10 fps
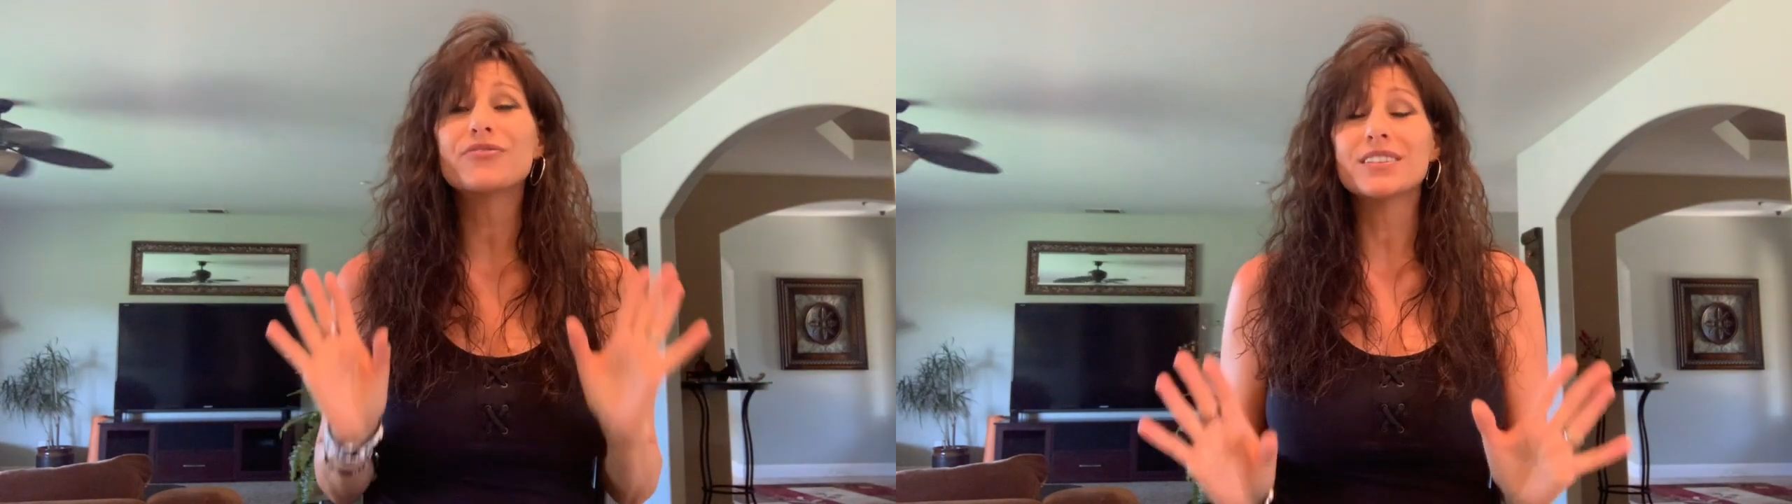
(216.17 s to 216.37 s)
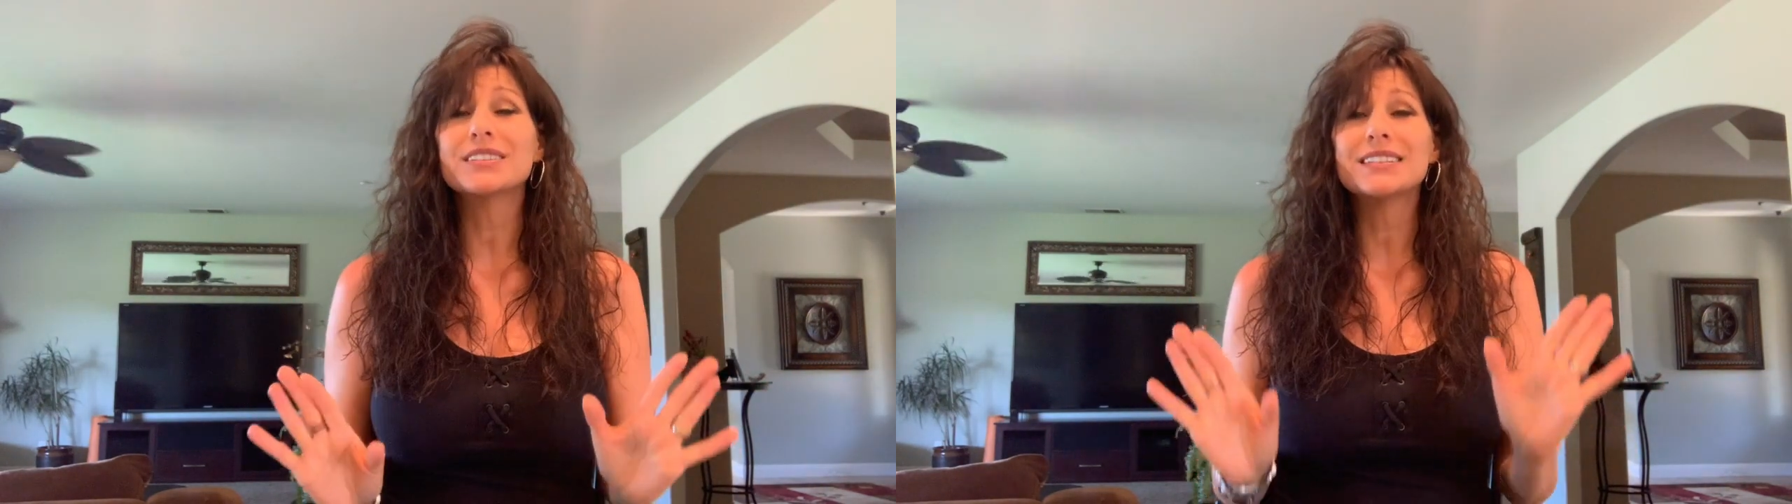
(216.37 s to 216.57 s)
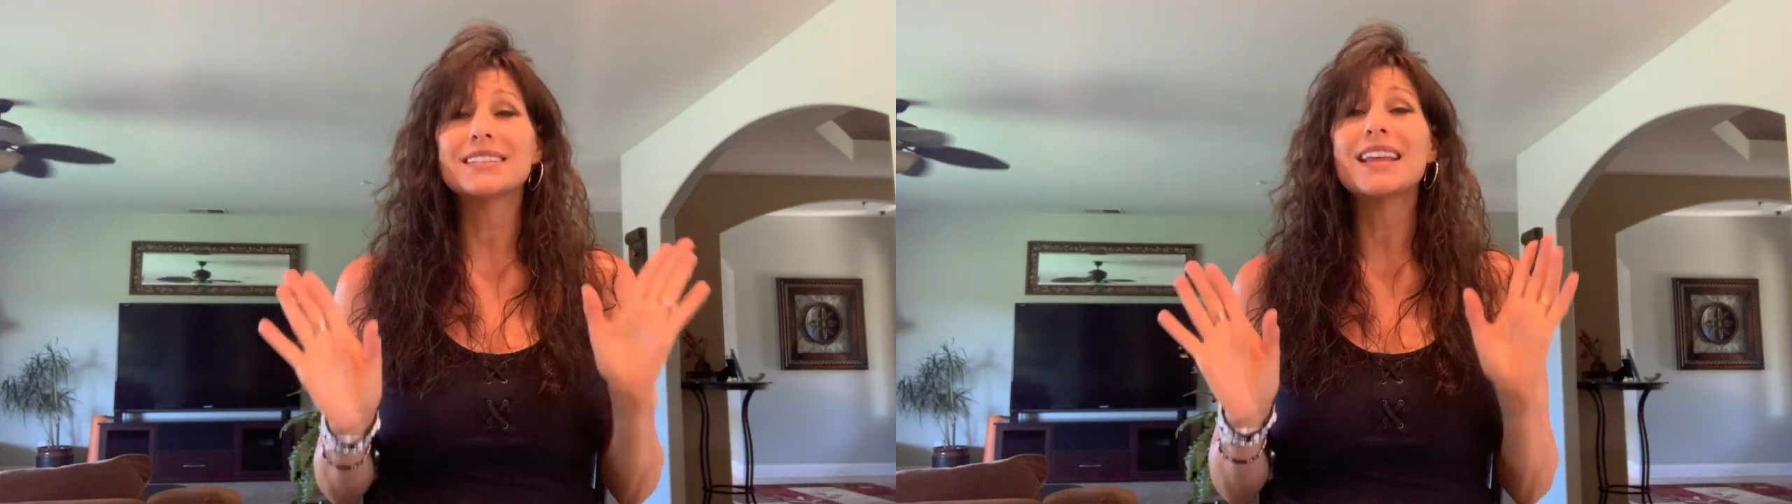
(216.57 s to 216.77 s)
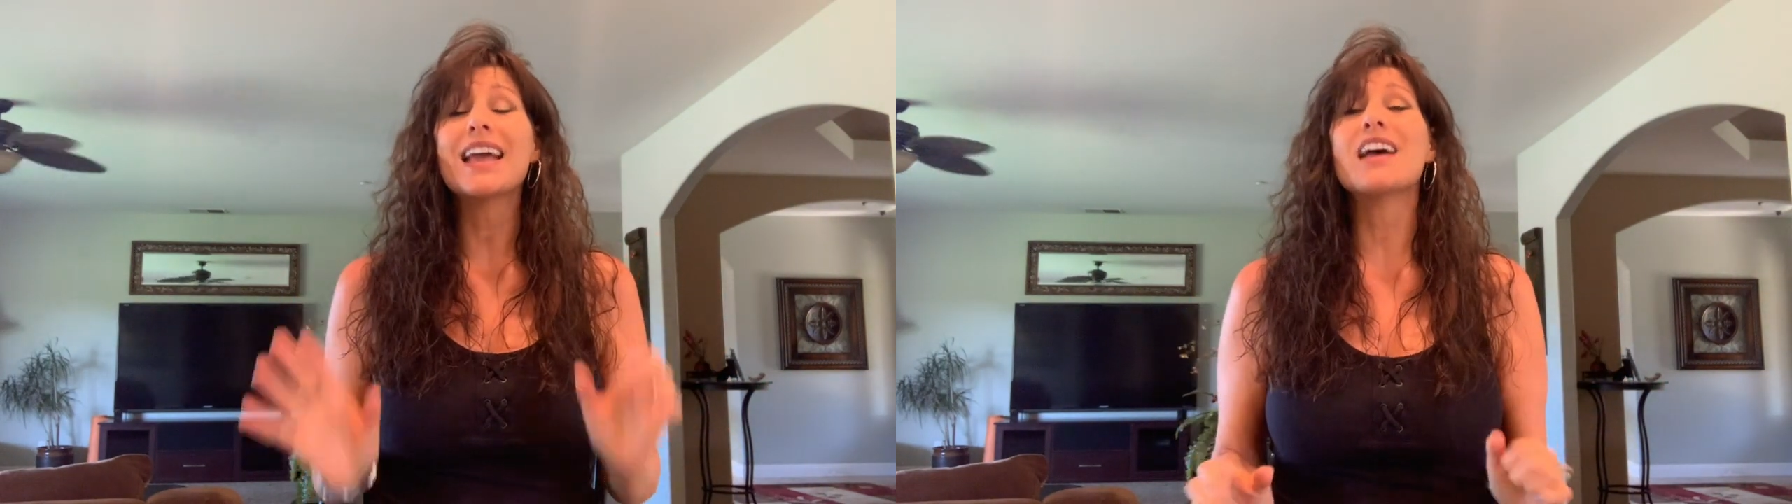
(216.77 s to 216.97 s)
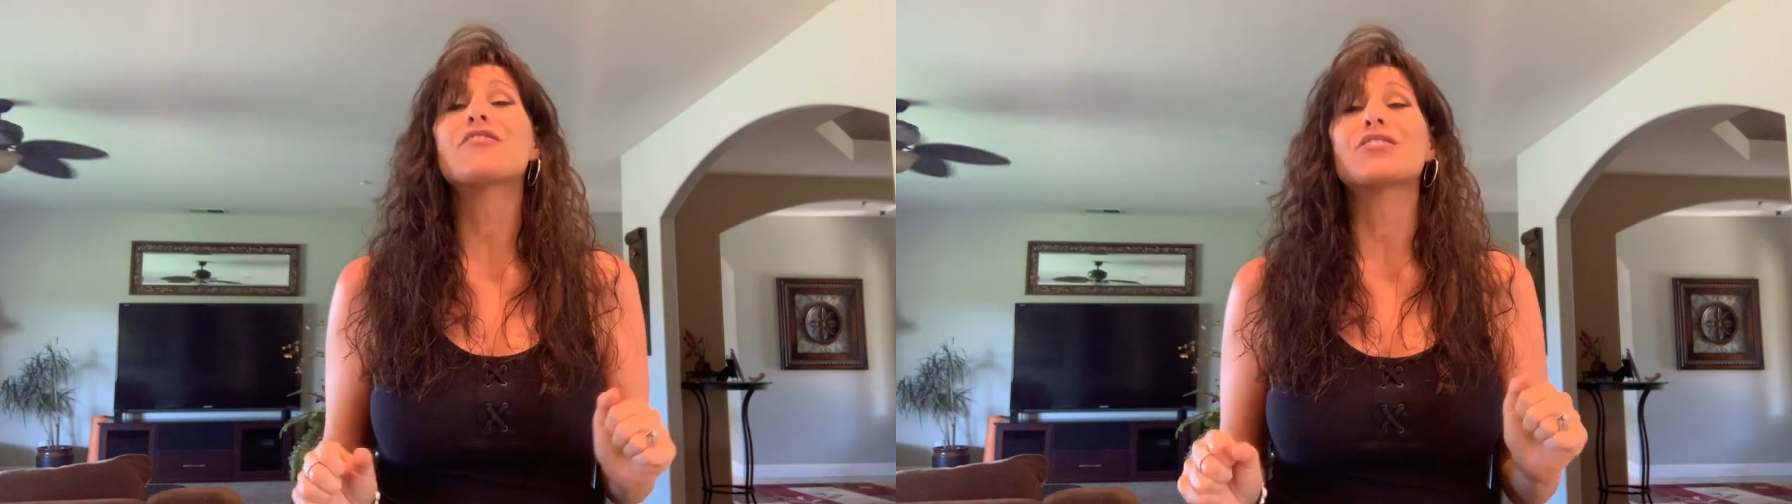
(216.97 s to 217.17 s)
feeling
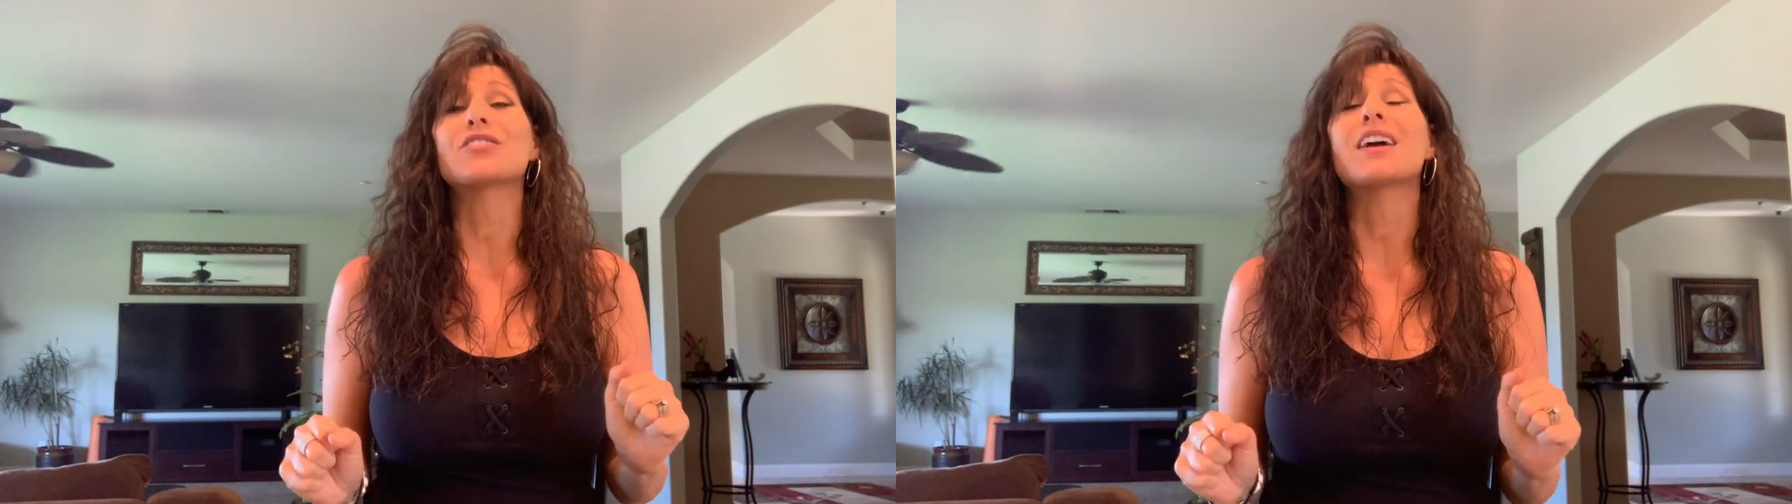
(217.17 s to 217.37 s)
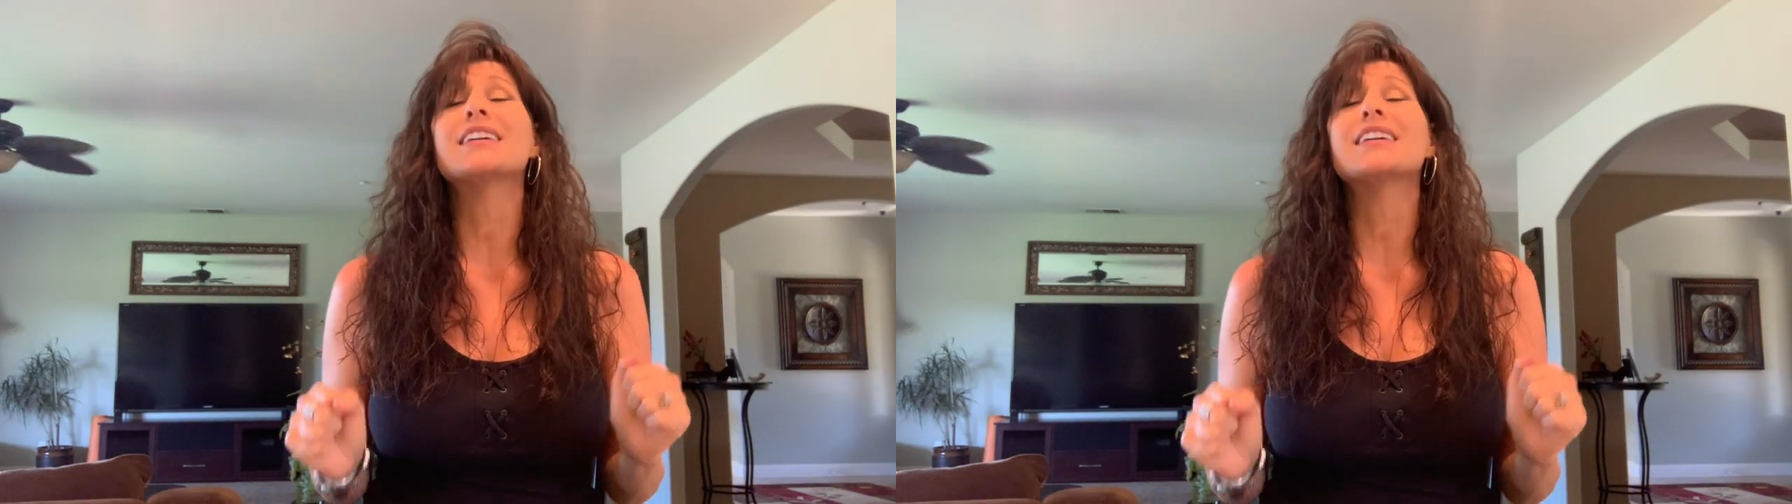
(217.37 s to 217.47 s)
ever.